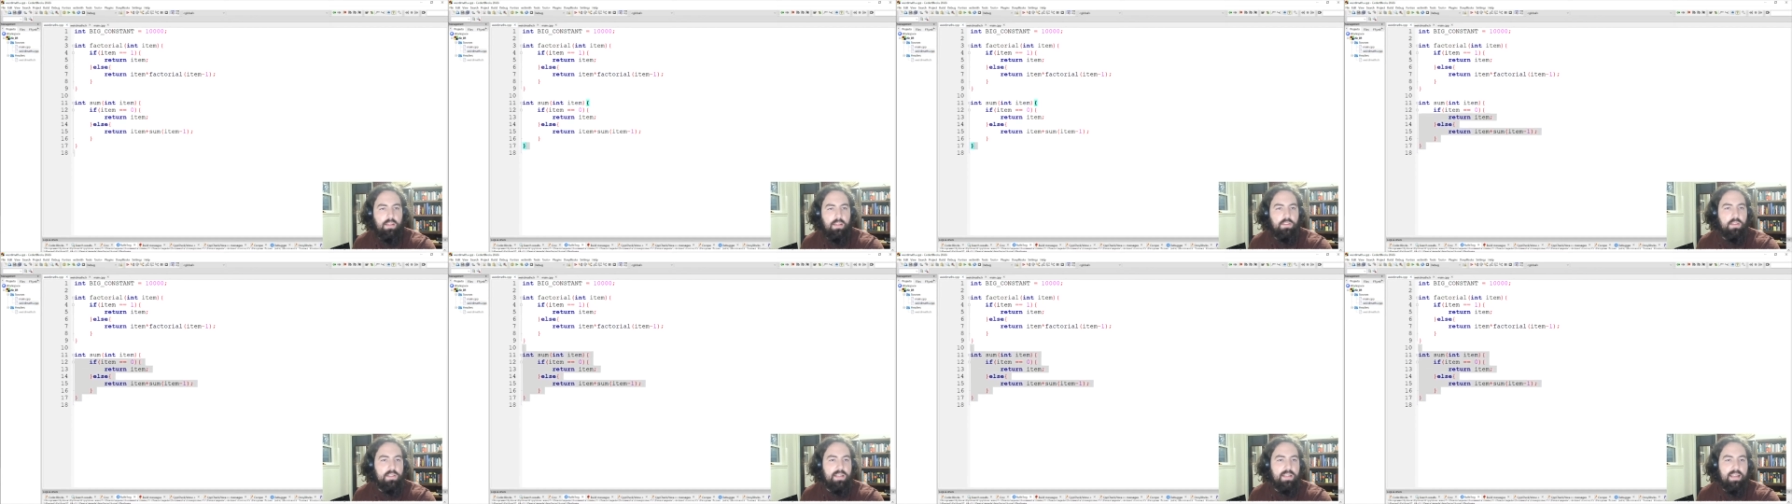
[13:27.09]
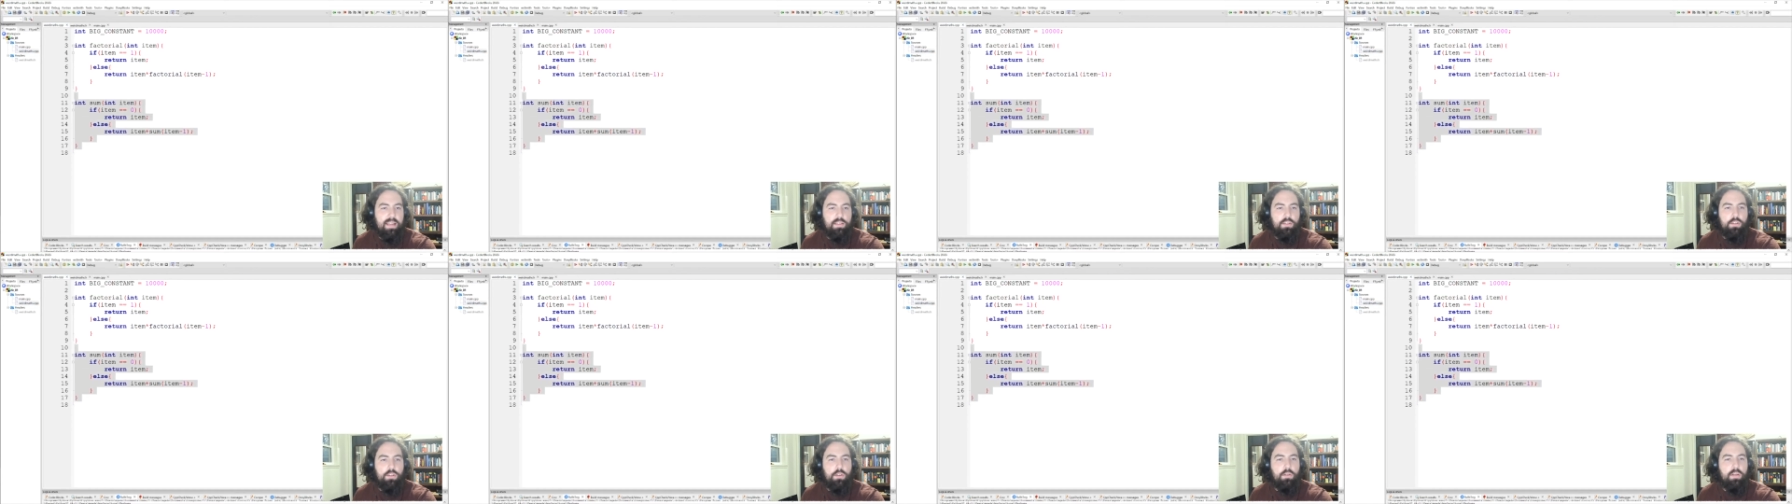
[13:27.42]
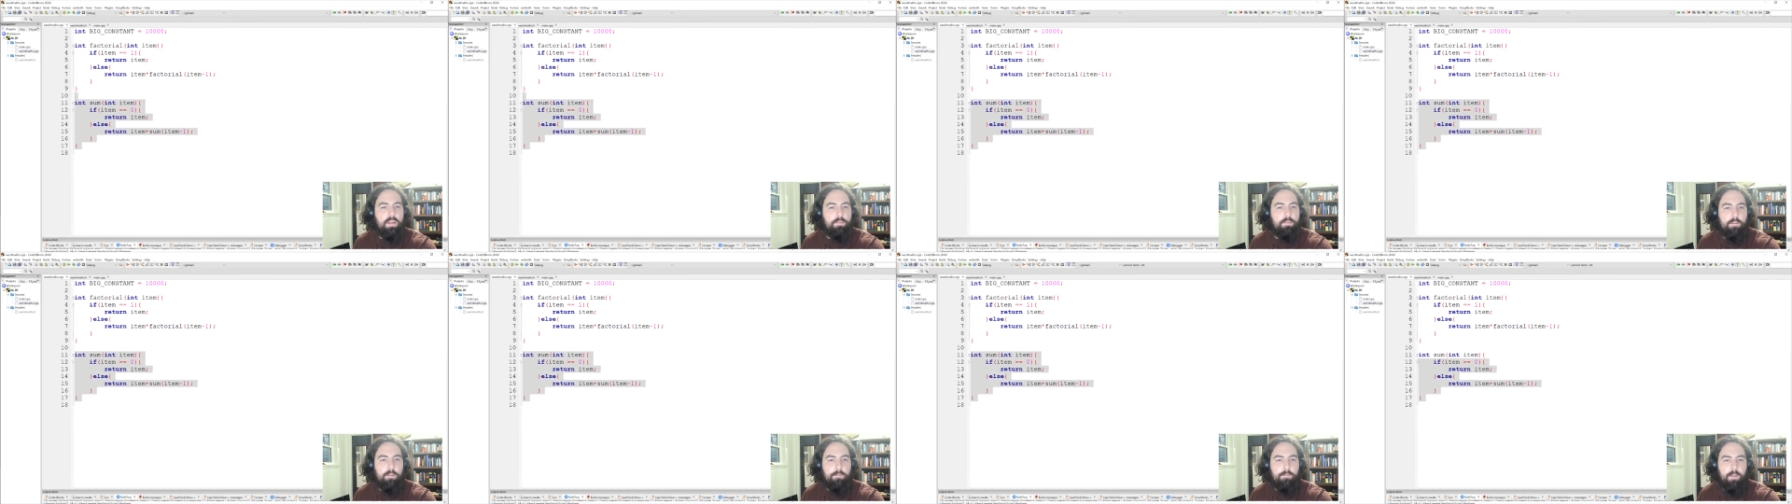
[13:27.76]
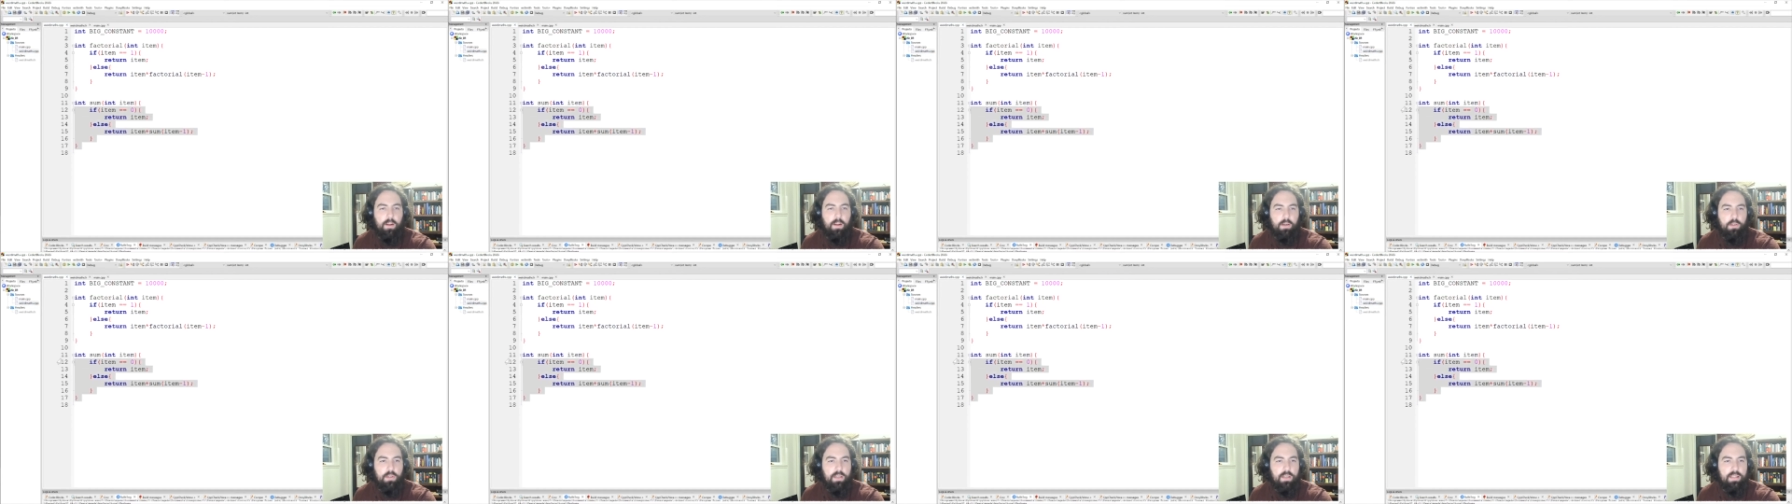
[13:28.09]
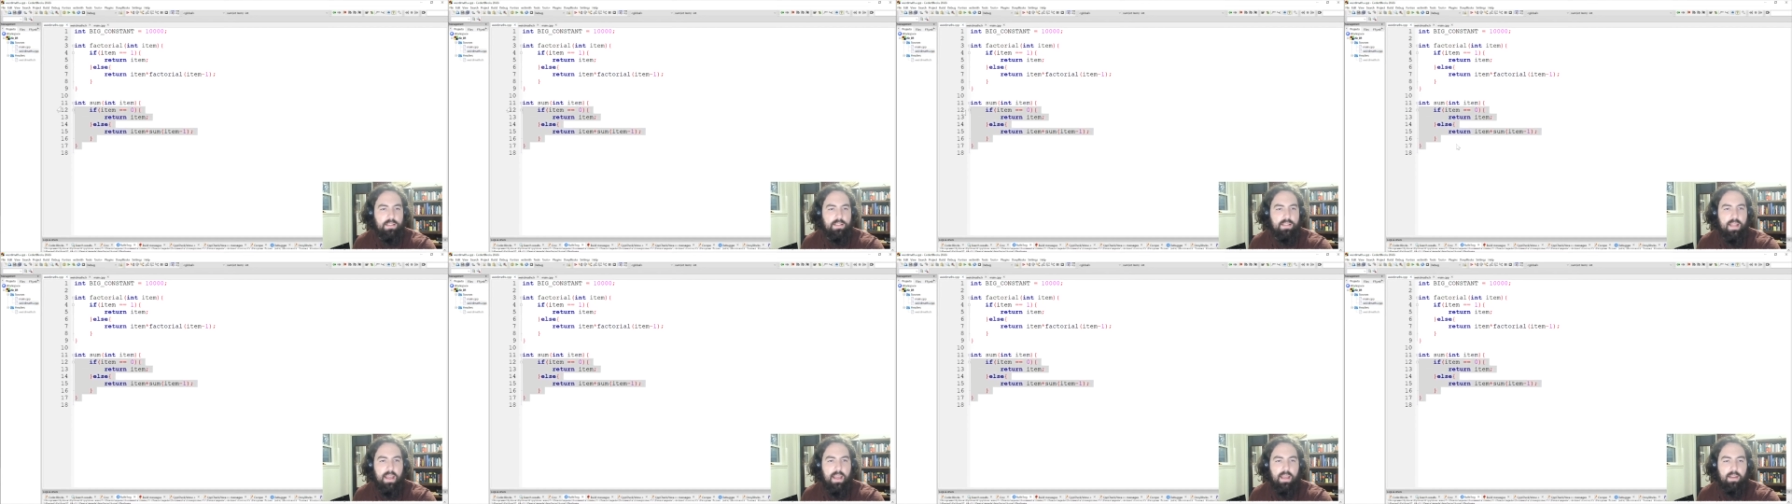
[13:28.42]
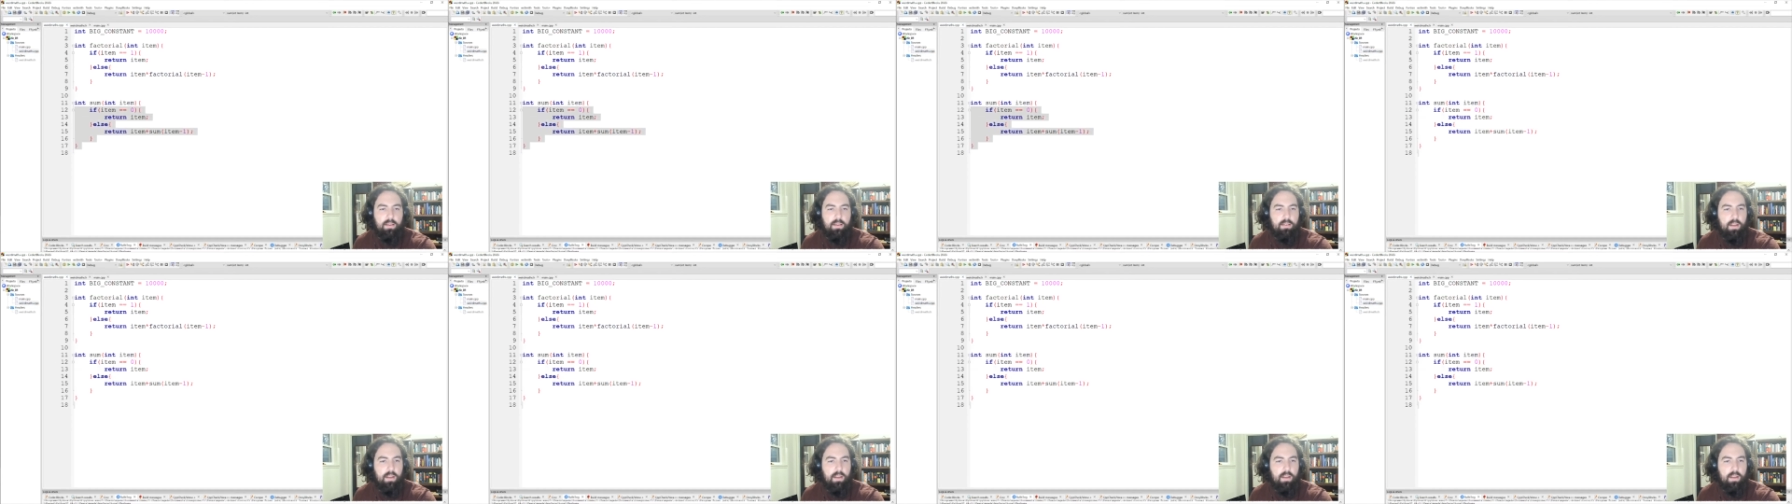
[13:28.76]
just has two different functions that,